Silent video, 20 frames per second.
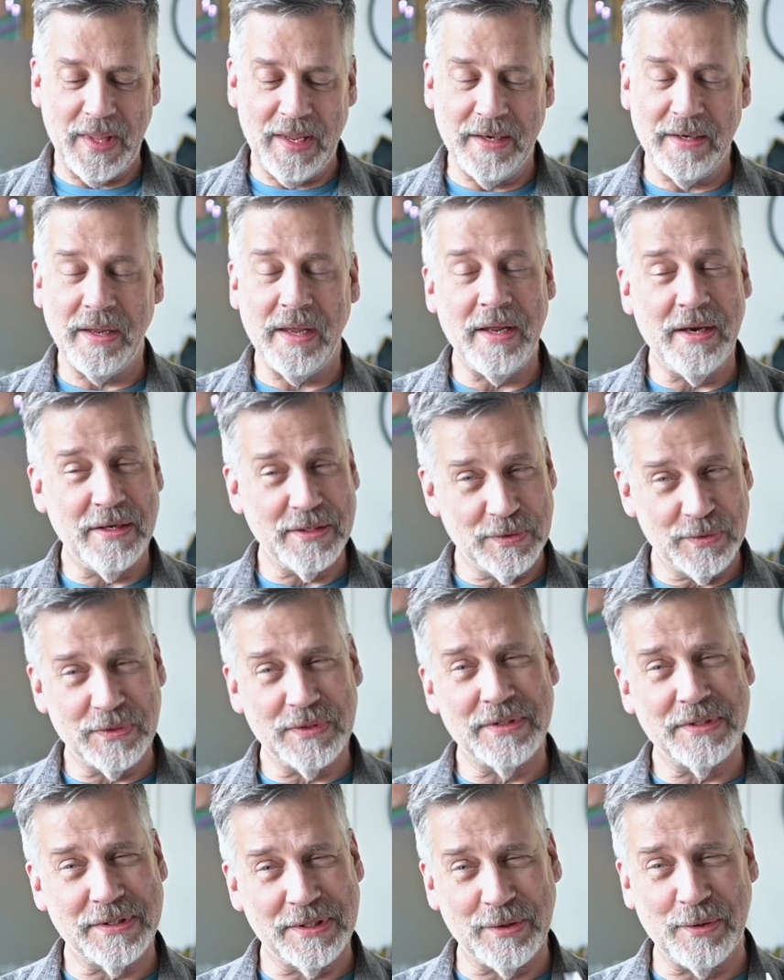It
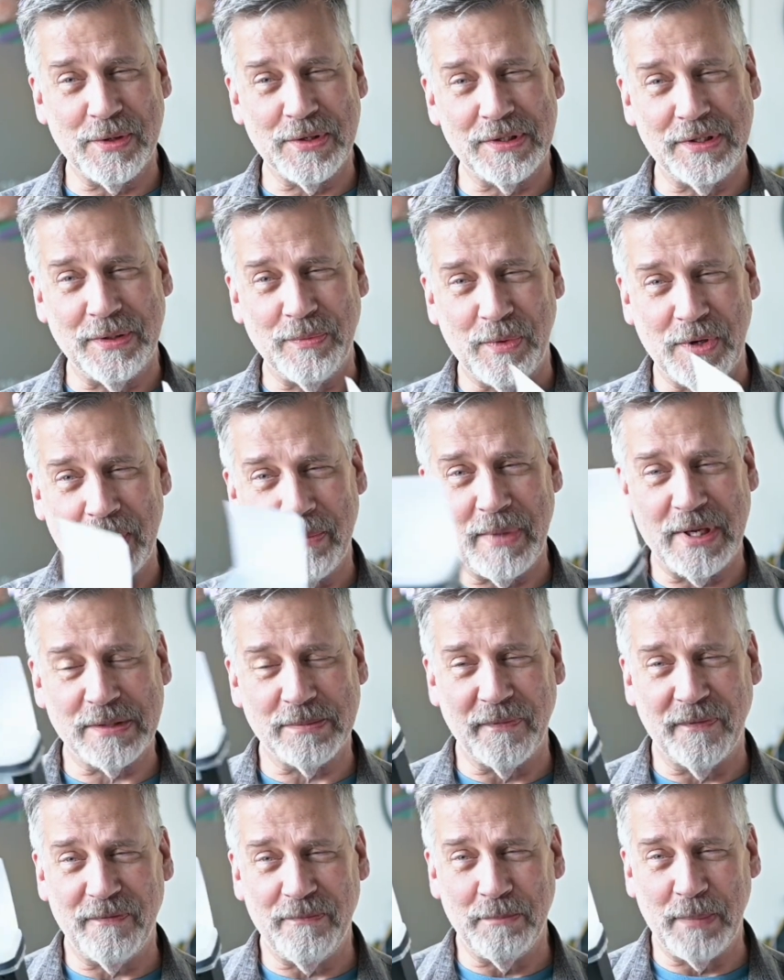is seriously one of the
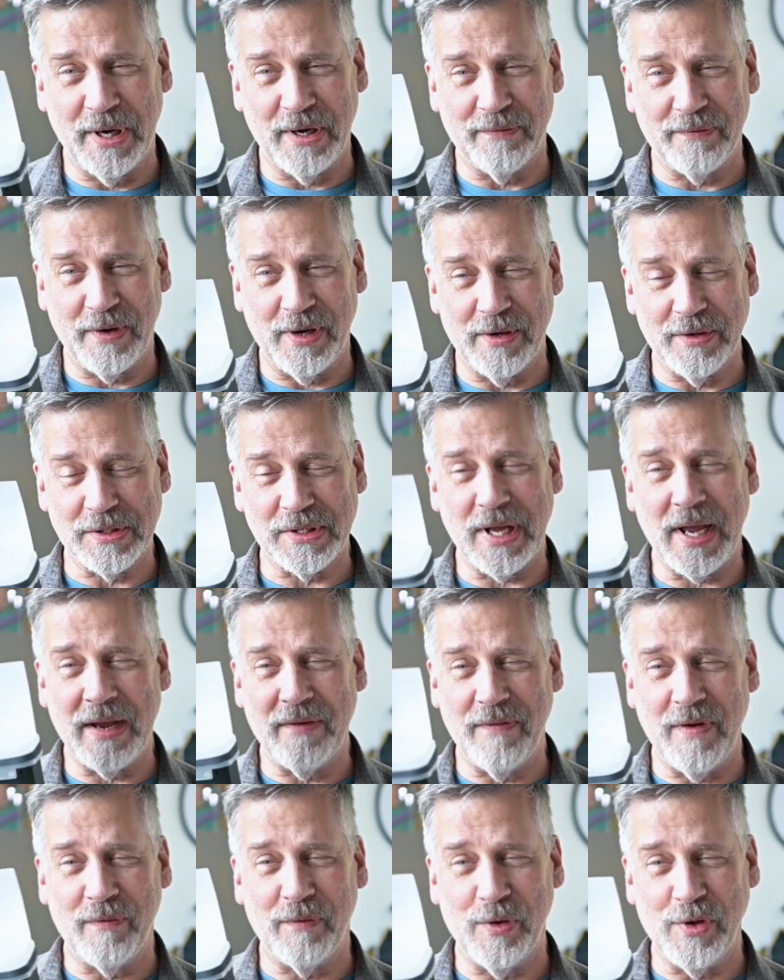best modifiers
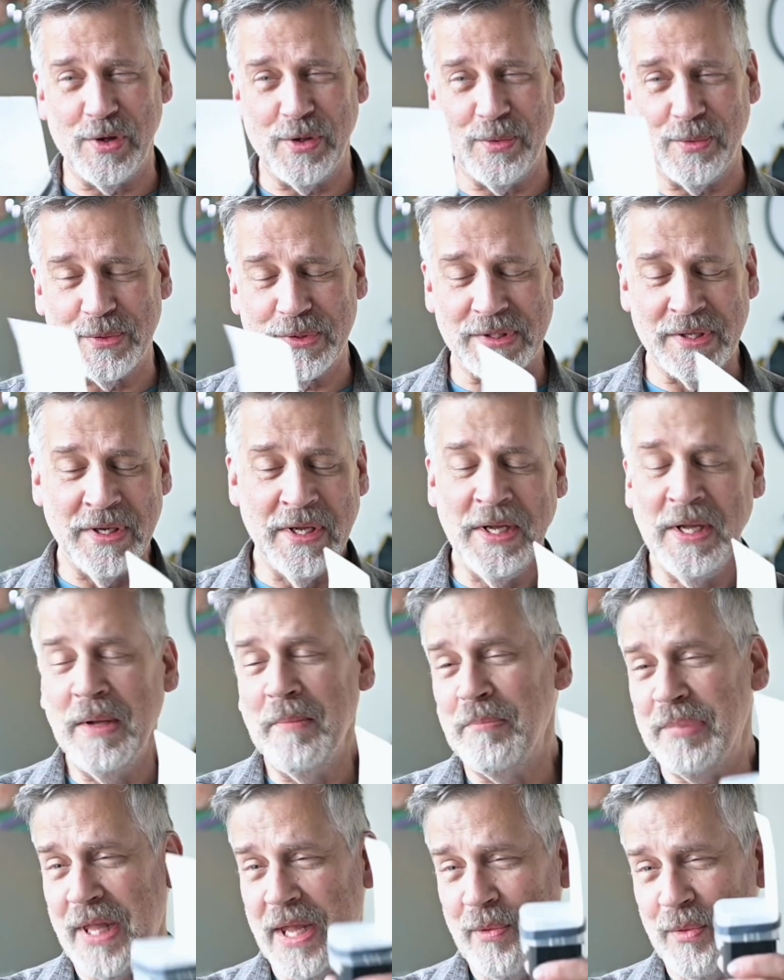I've ever used.
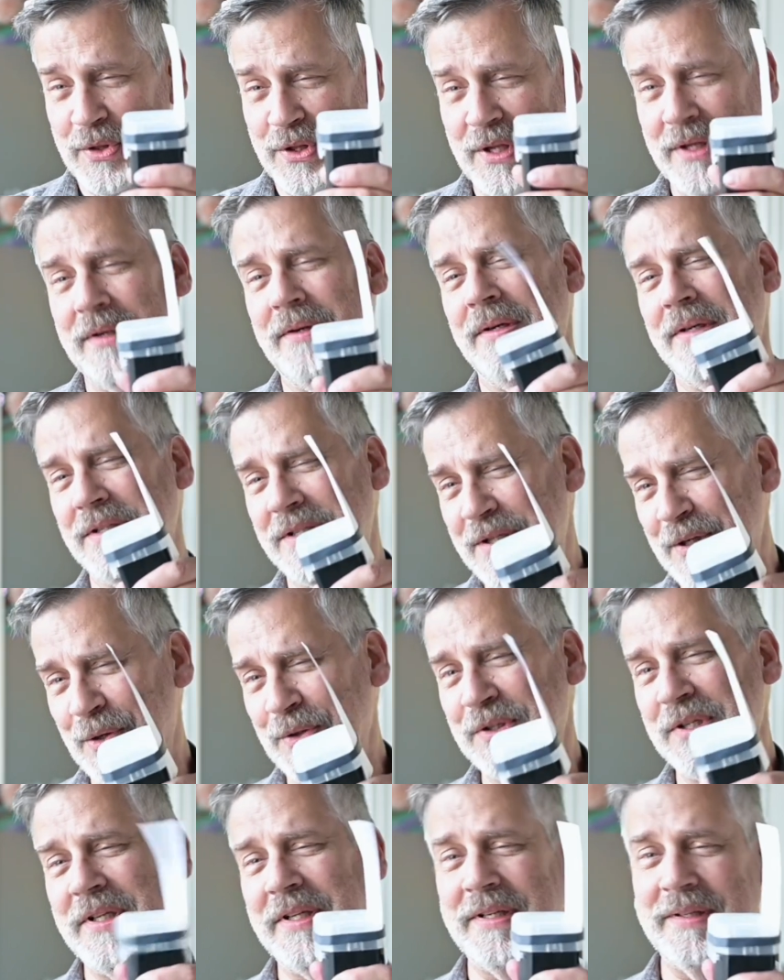Play with it,
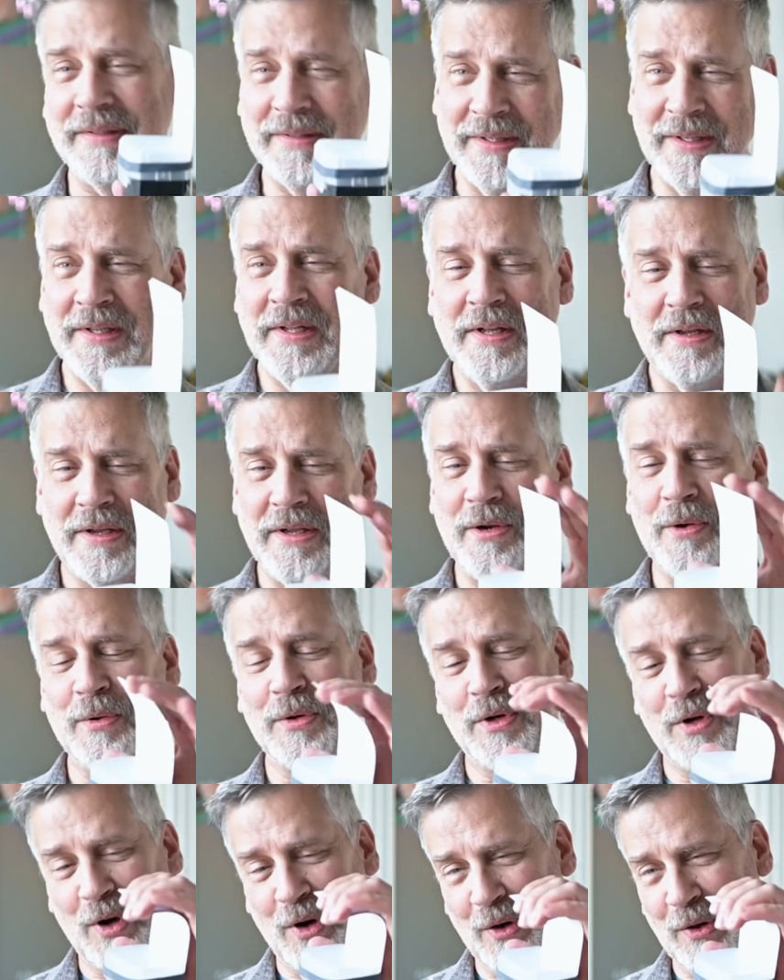tilt it, you know,
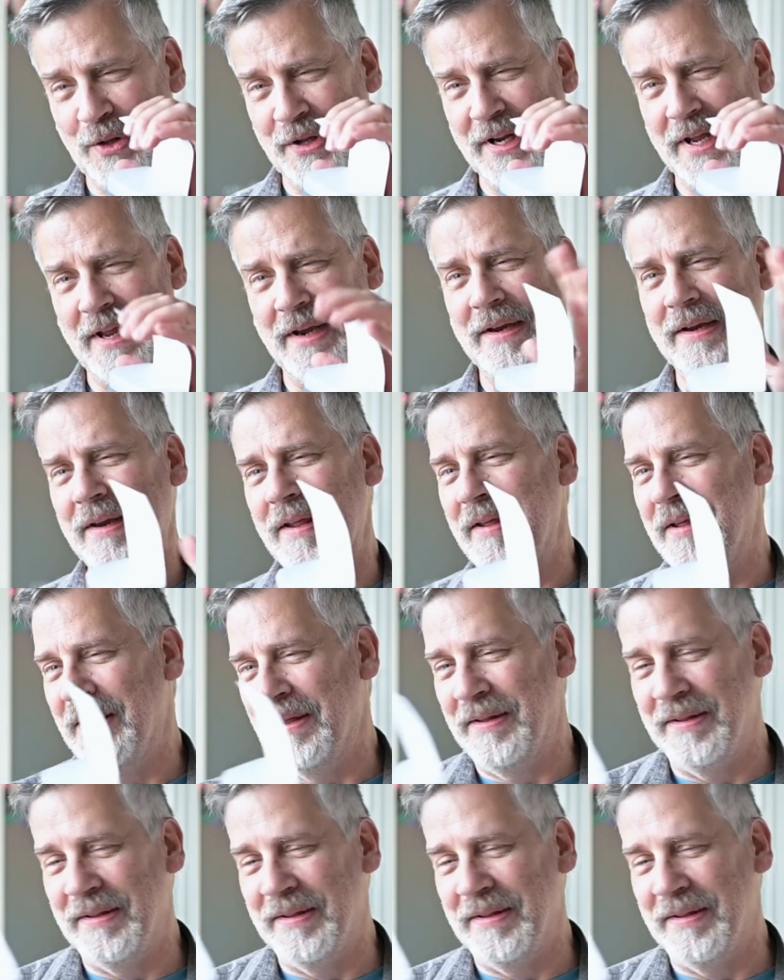curl it in.